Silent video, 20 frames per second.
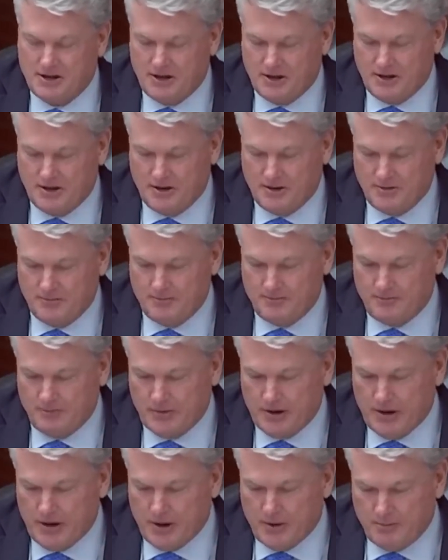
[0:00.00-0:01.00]

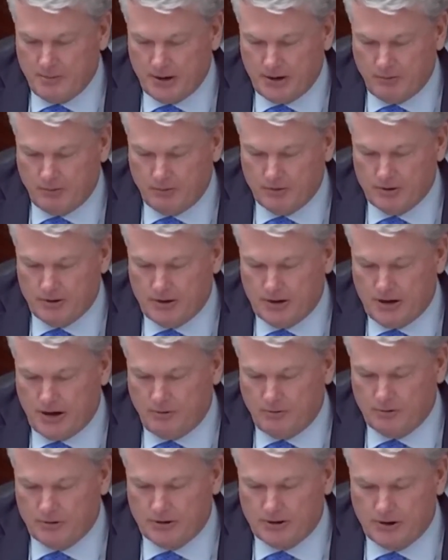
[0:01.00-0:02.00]
But I
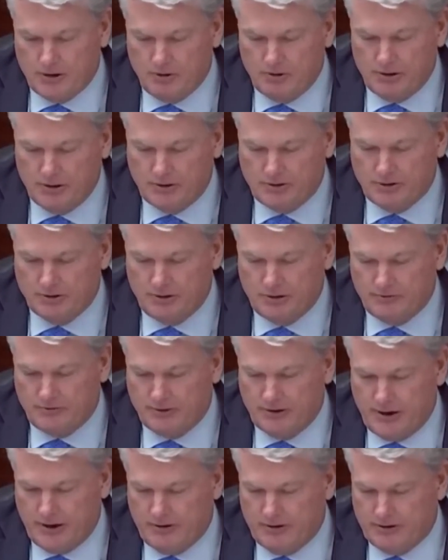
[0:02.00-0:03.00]
want to go in two
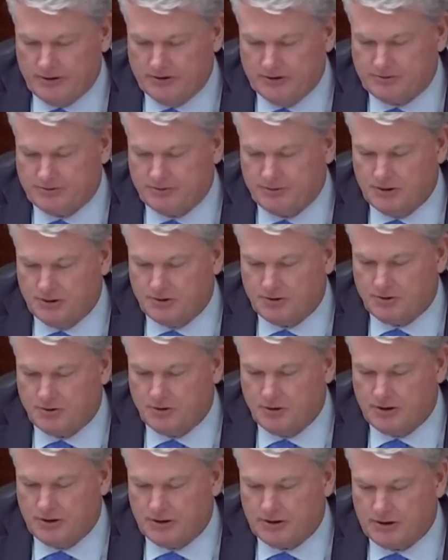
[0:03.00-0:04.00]
different areas real
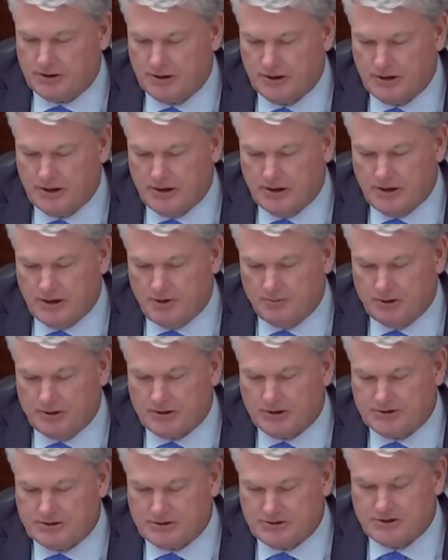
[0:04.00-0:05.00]
quick
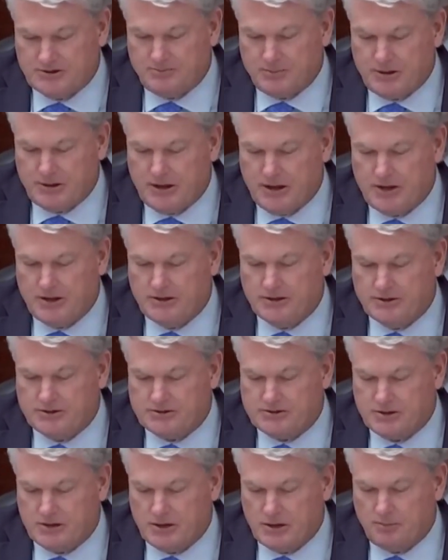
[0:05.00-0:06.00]
because the EPA
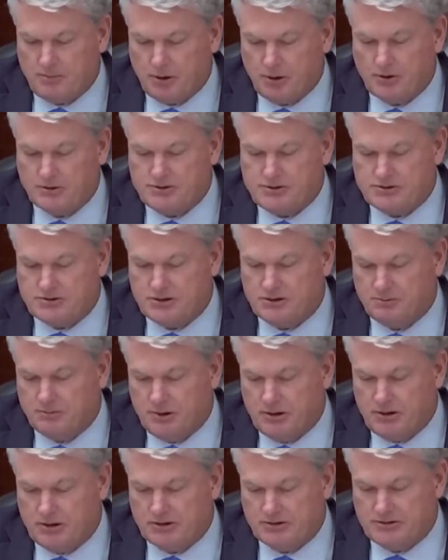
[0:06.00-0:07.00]
is purchasing
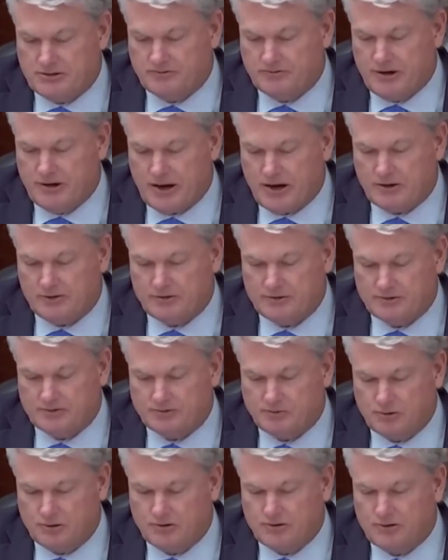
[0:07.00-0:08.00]
millions of
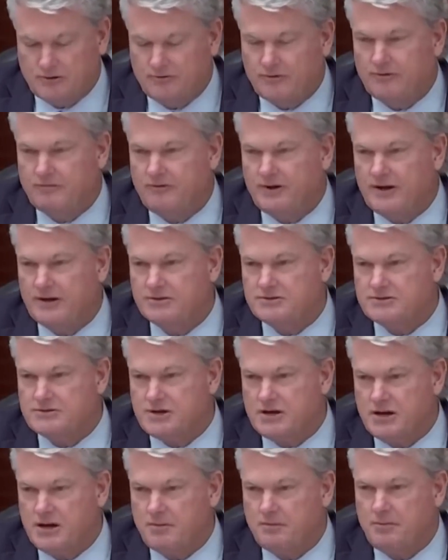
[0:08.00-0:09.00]
dollars worth of
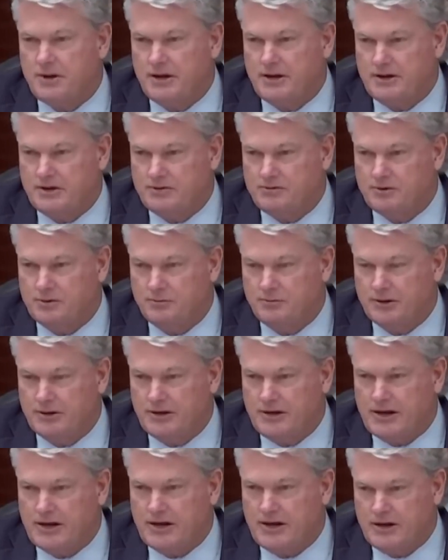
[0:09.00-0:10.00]
advanced combat
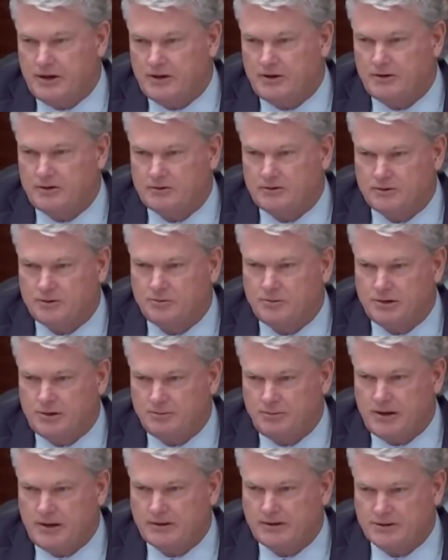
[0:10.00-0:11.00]
equipment, and I heard a little bit
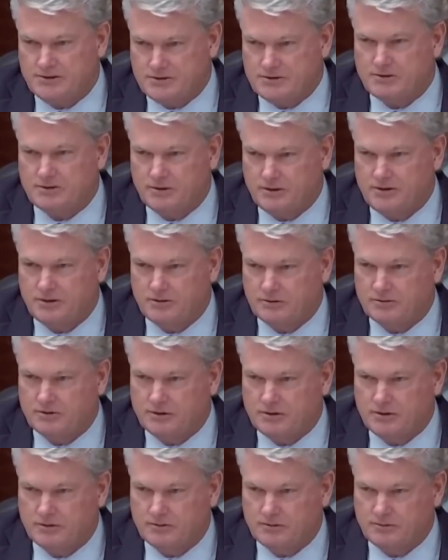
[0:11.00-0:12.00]
about this earlier on
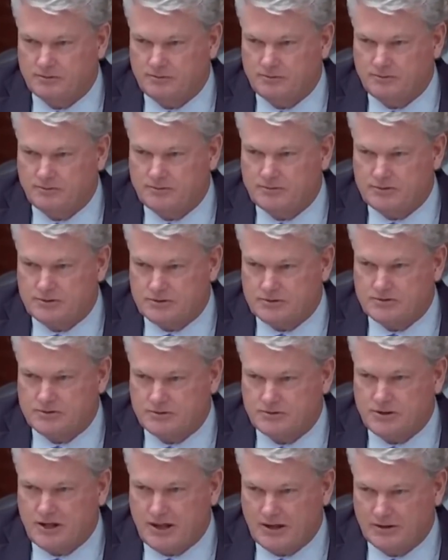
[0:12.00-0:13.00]
a
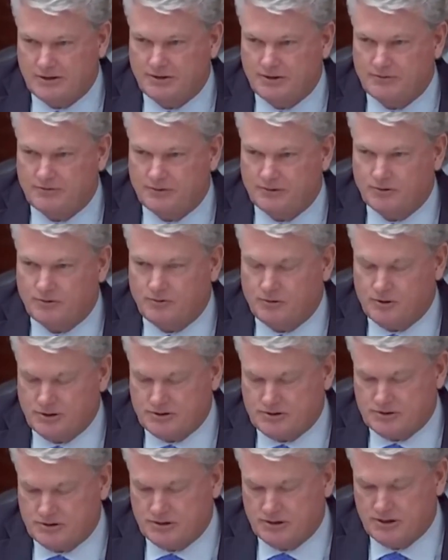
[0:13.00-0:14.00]
slightly different
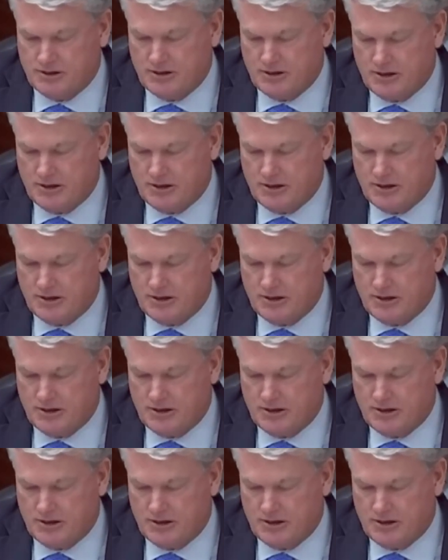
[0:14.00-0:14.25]
question,